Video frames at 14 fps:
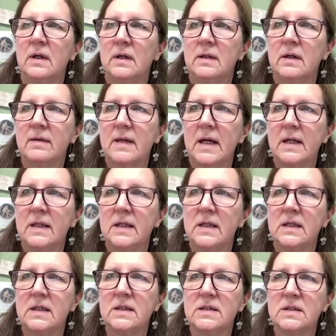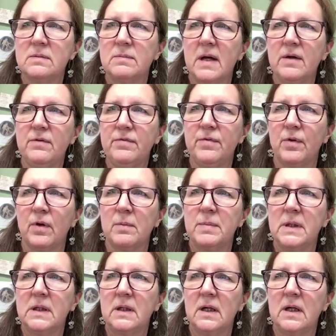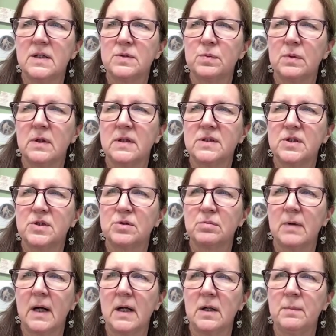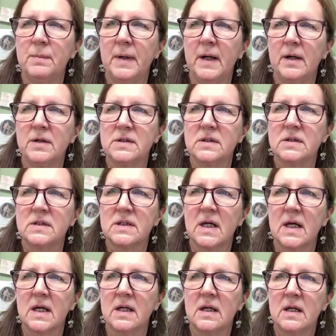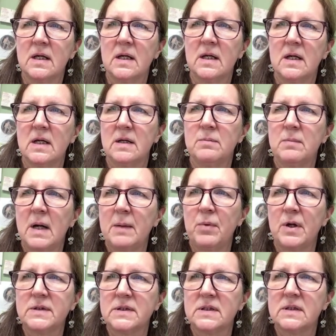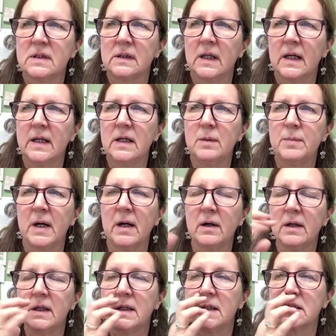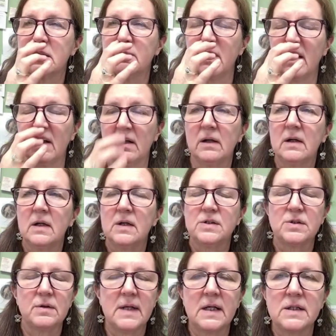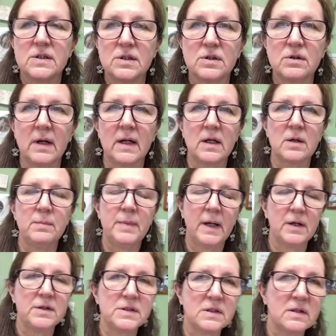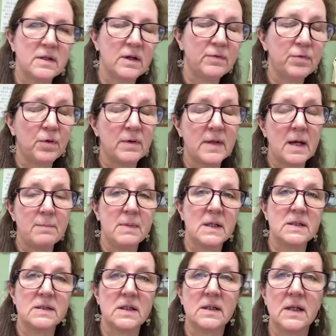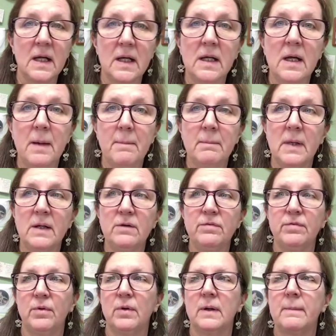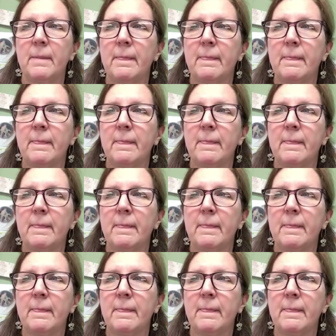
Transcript: Now that is a metaphor because it's a direct comparison saying, my boss isn't like a bear, he is a bear. So that is a direct comparison, therefore that makes it a metaphor.